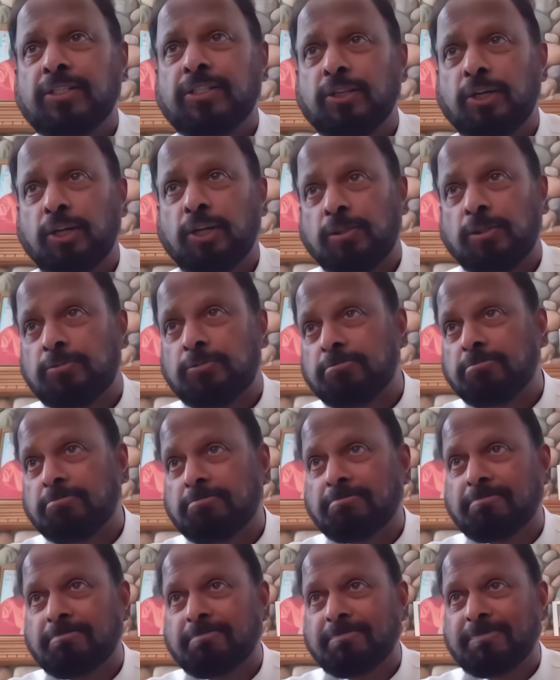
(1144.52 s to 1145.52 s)
So
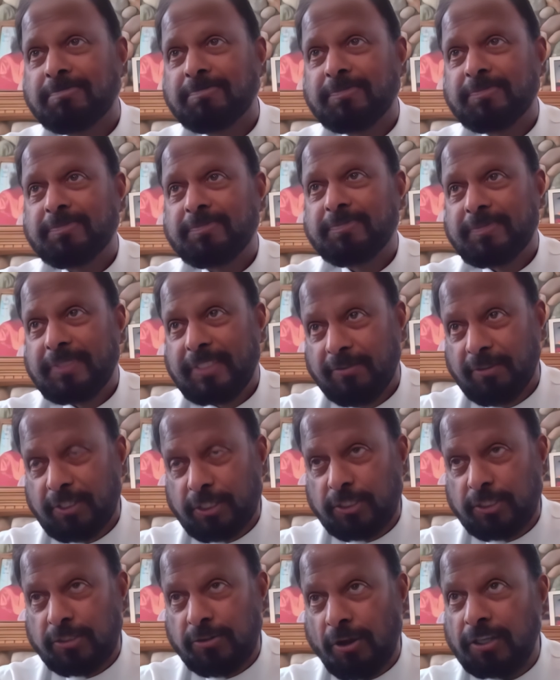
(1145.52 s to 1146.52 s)
he
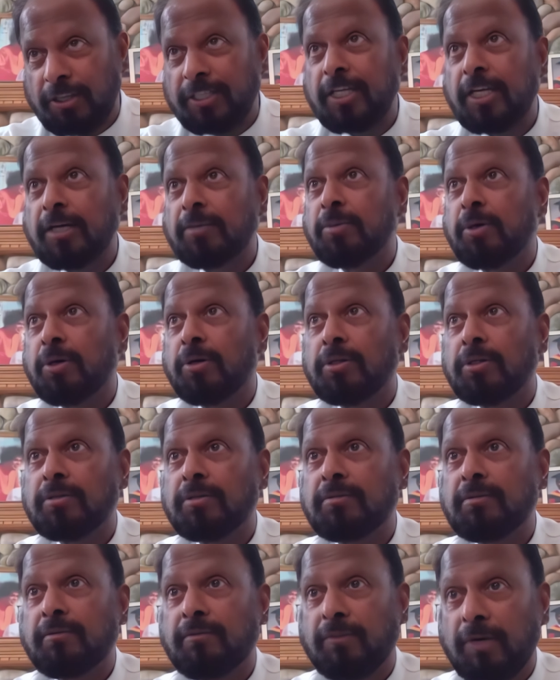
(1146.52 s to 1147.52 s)
was talking
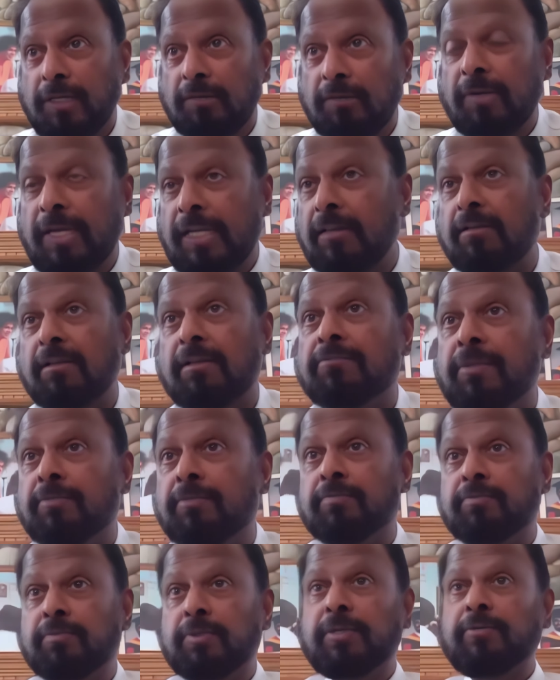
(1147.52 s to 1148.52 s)
about, well, if
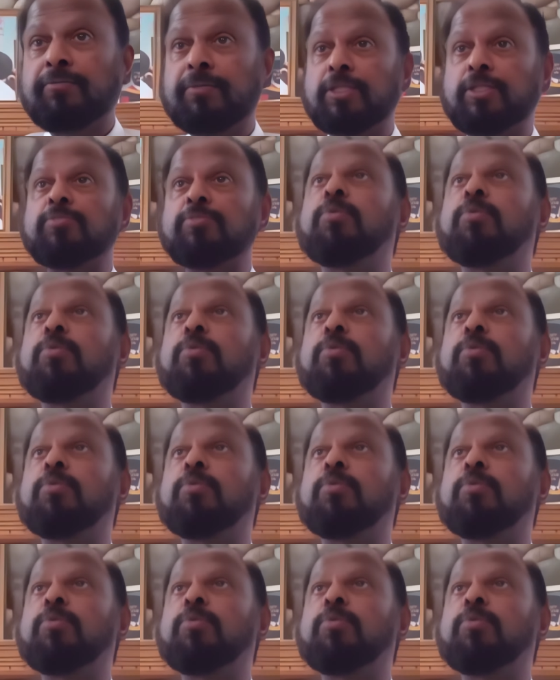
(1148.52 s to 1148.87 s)
the